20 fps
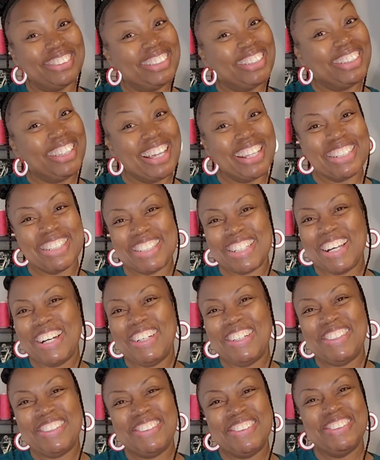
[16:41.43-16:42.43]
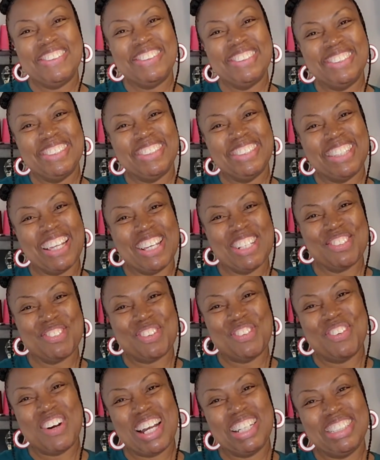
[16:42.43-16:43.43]
That's all. Thanks for
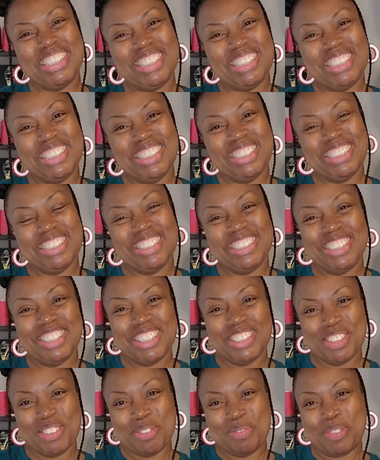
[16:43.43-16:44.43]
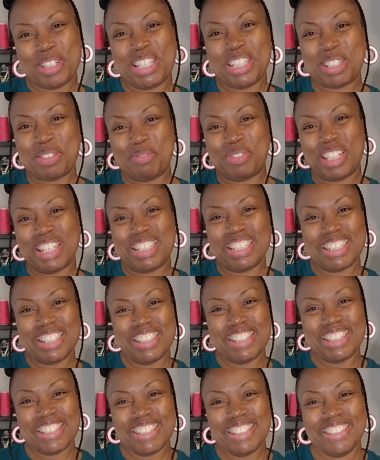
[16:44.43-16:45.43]
watching. Peace and
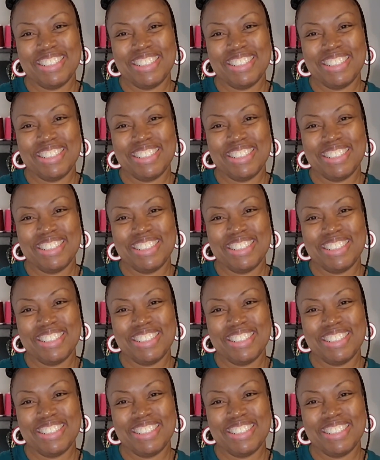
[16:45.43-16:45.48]
blessings.